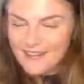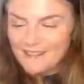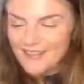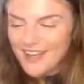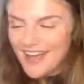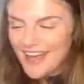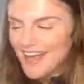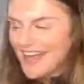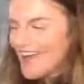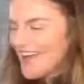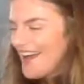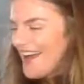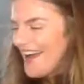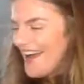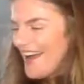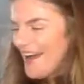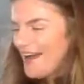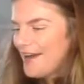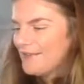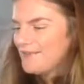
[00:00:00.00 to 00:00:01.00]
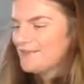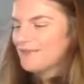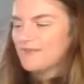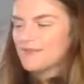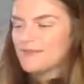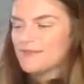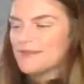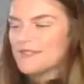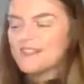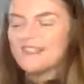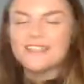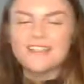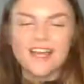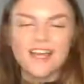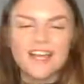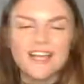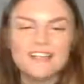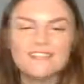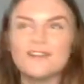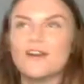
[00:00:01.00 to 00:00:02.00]
I'm there. Would you
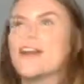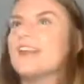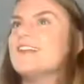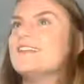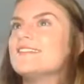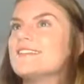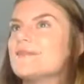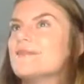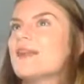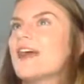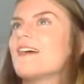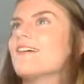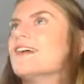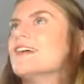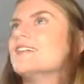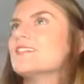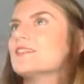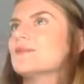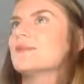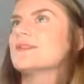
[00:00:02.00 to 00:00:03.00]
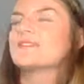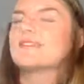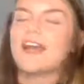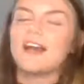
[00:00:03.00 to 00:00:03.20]
say he's got any similarities to his